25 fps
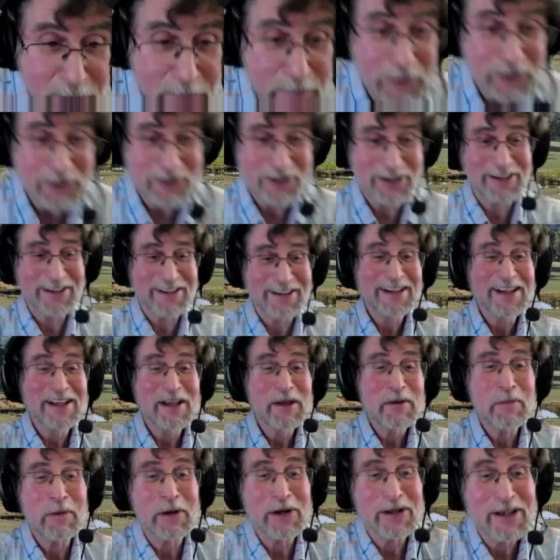
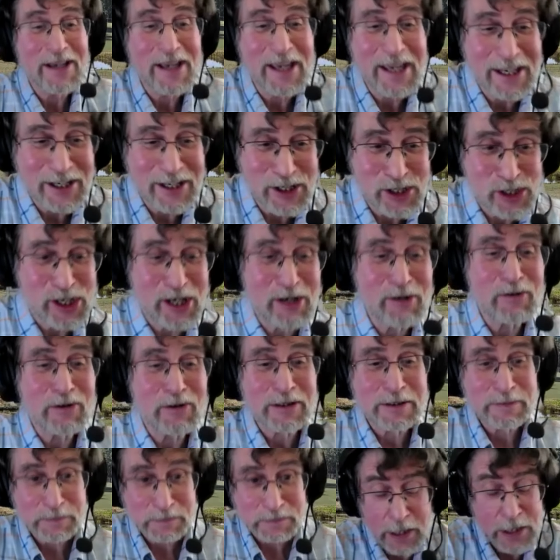But in
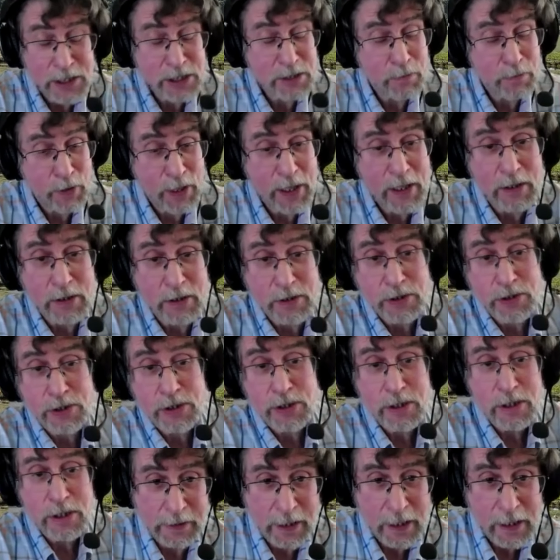general, lots of
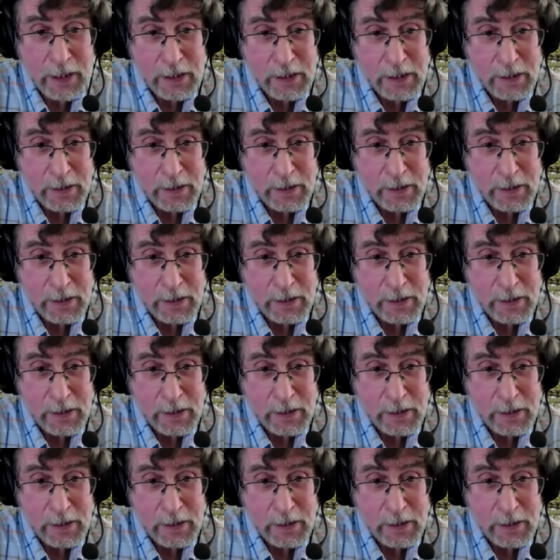browse. And